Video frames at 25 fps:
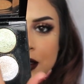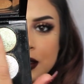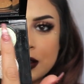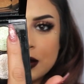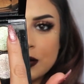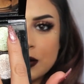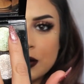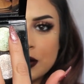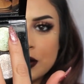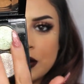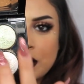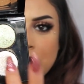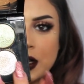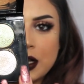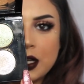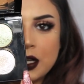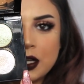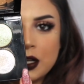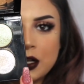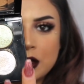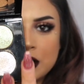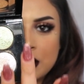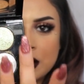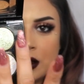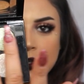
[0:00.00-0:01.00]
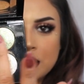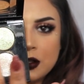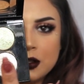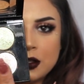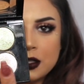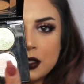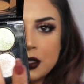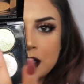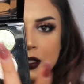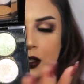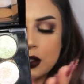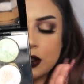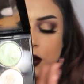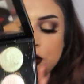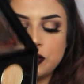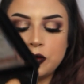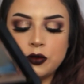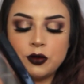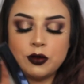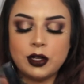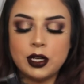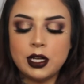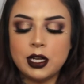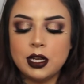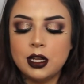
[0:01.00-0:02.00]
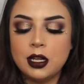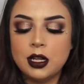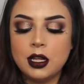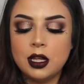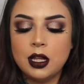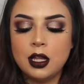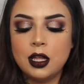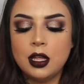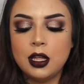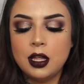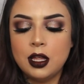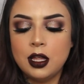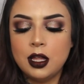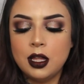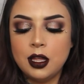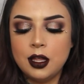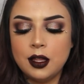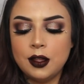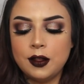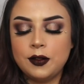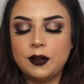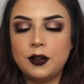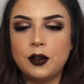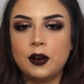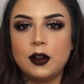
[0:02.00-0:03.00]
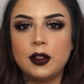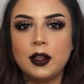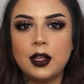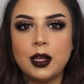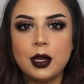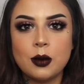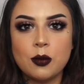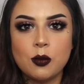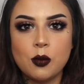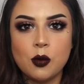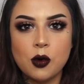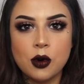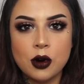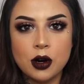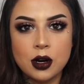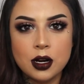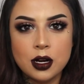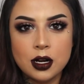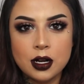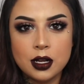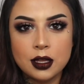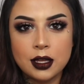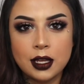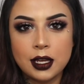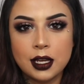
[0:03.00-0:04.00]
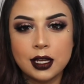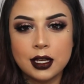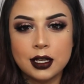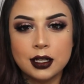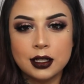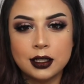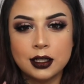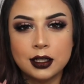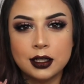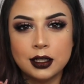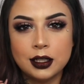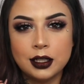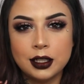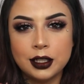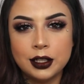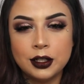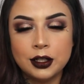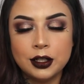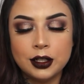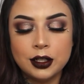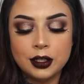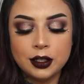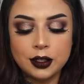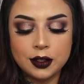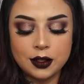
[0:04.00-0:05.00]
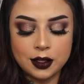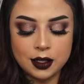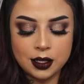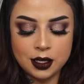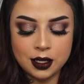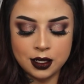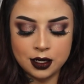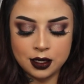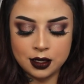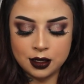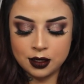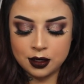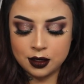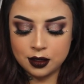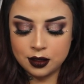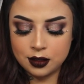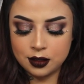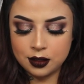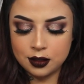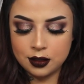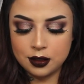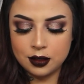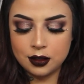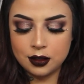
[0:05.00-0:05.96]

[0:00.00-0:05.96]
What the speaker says: this one's right here, these last three, they're like more like glitter than